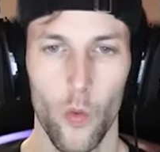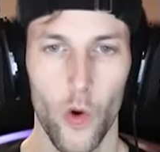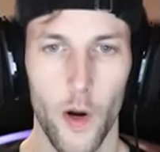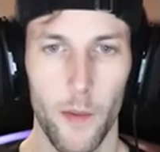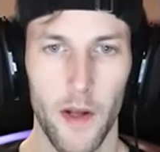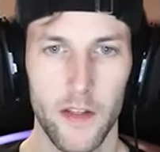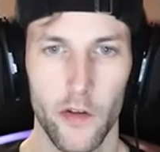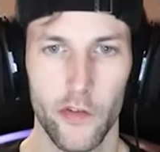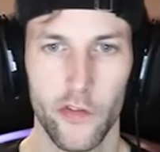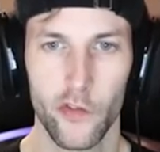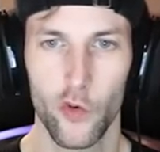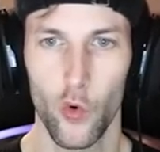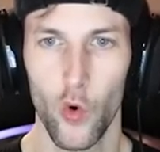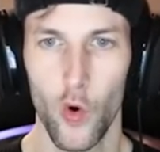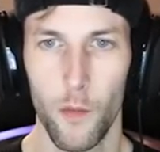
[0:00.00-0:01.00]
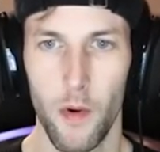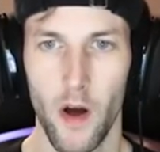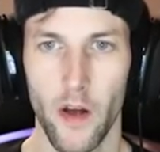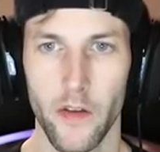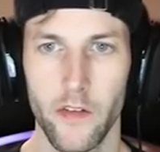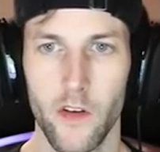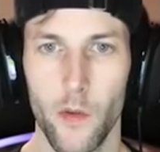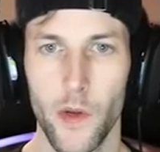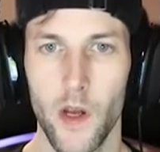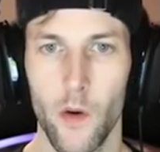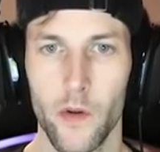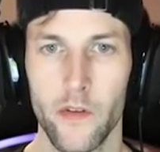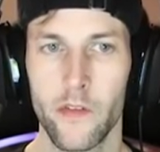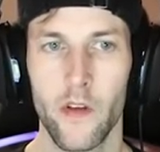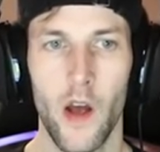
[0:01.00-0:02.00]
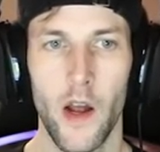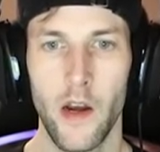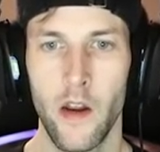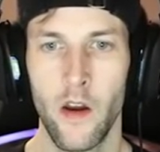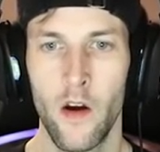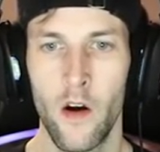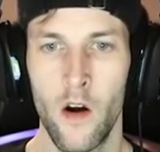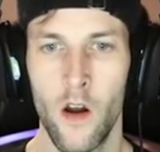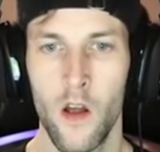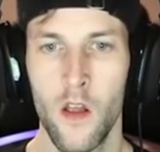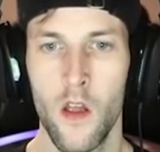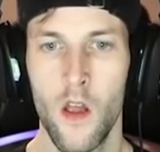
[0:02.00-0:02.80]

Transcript: What about the school bus? Can we go inside here?